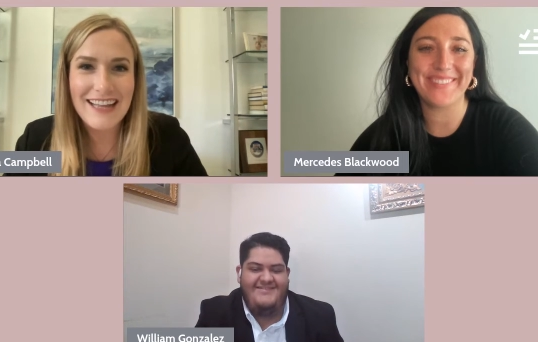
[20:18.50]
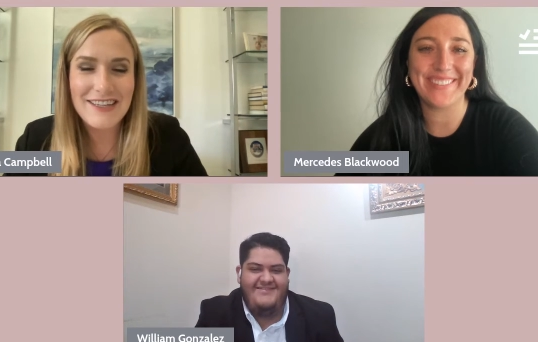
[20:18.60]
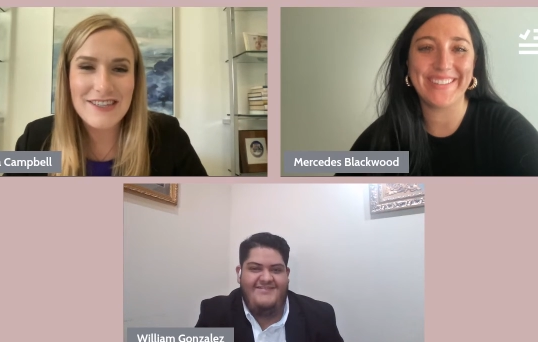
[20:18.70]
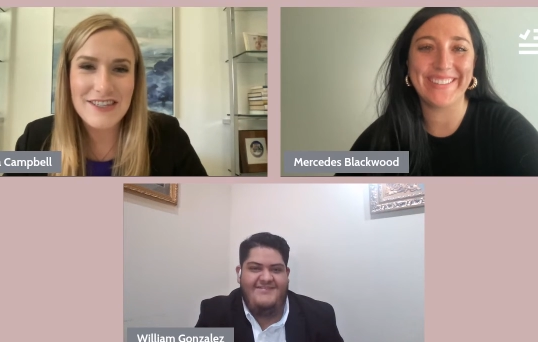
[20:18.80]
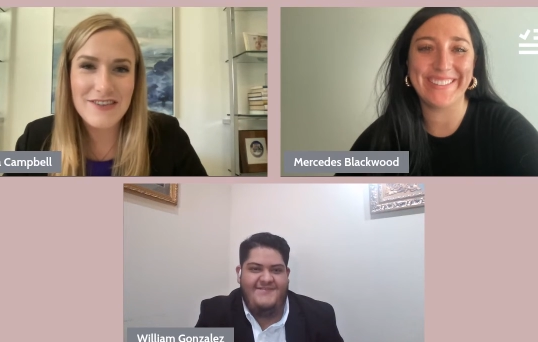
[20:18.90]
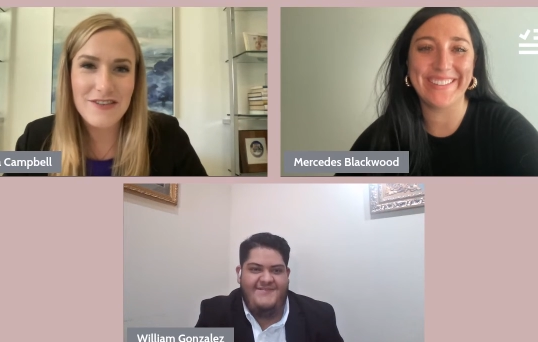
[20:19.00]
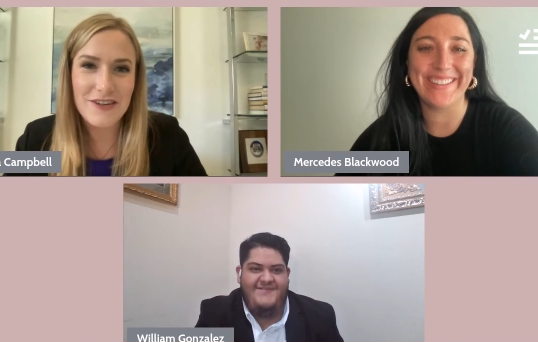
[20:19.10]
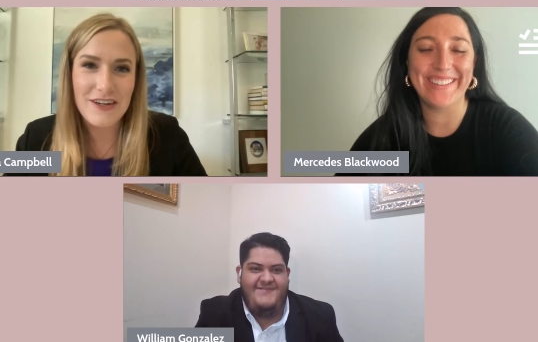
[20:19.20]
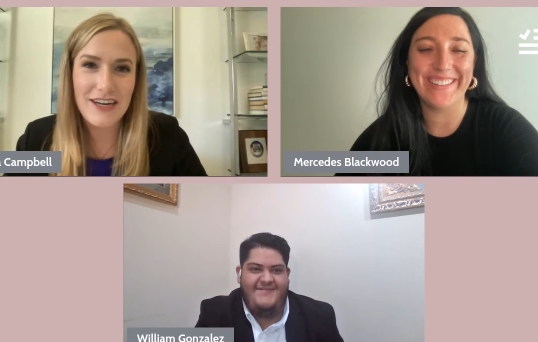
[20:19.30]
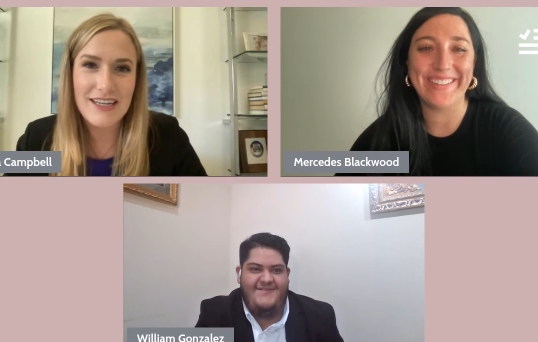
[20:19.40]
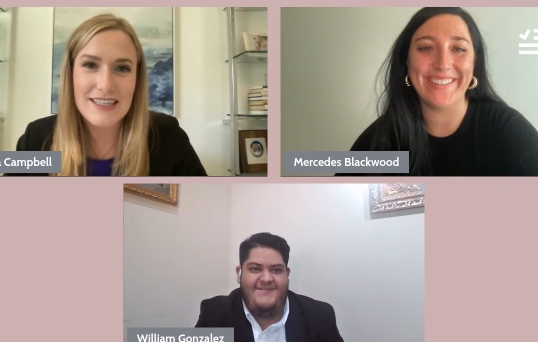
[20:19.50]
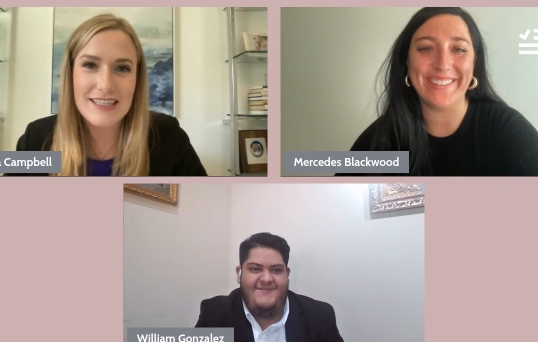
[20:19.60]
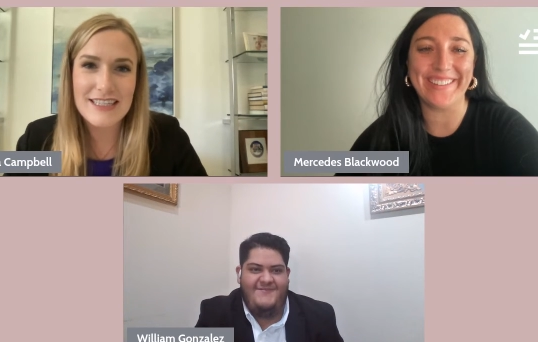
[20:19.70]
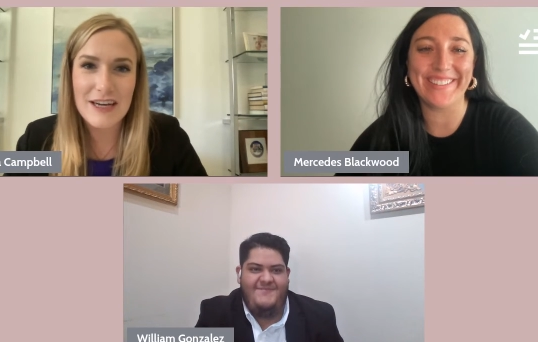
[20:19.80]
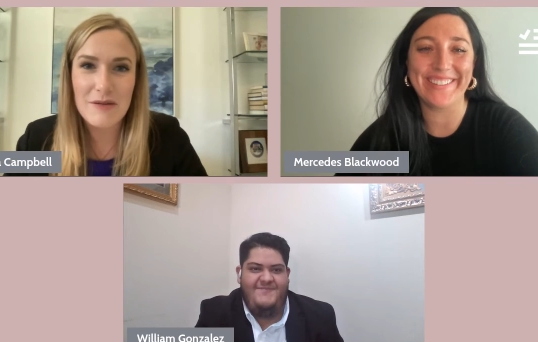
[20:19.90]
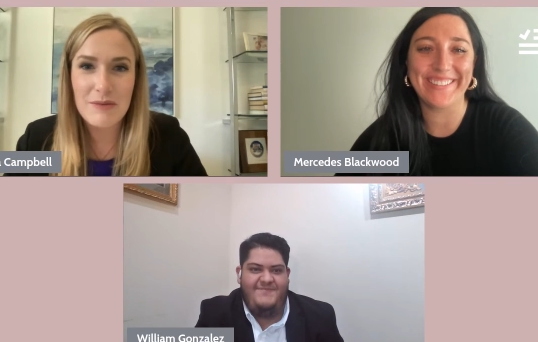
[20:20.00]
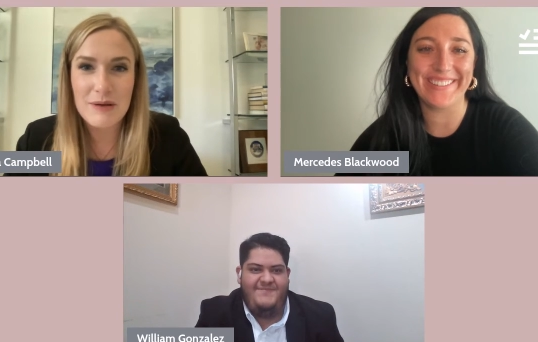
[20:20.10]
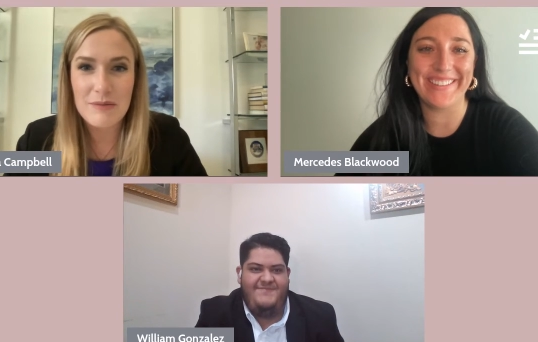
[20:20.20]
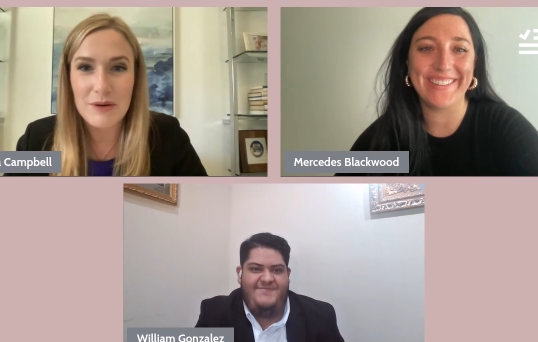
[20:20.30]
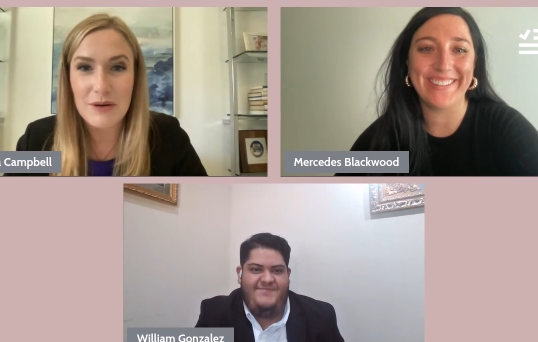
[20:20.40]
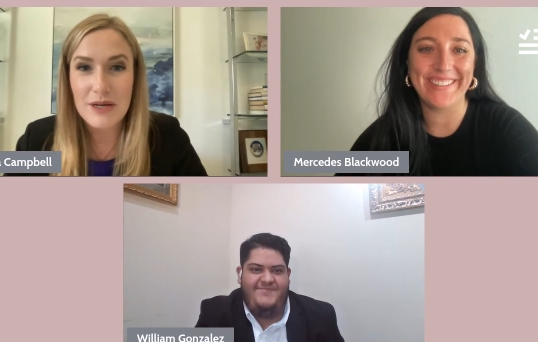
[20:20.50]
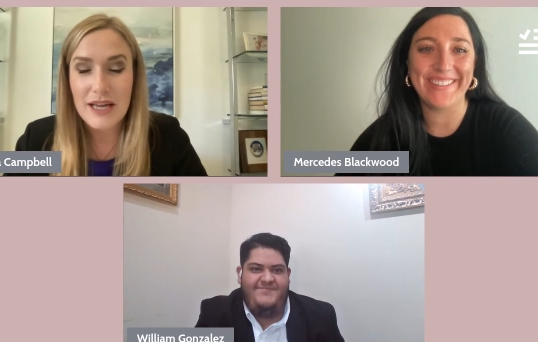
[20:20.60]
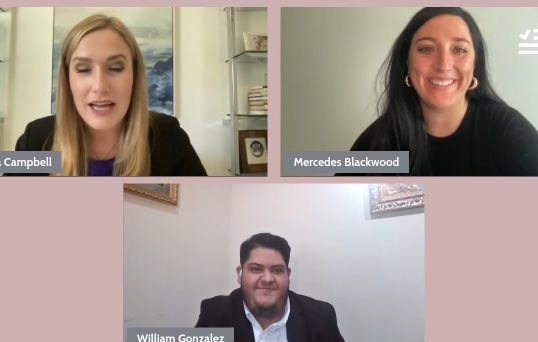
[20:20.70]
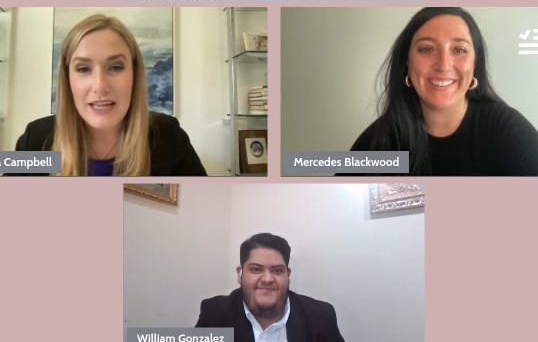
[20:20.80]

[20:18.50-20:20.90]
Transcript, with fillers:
Speaker 1: analogy for us as young people.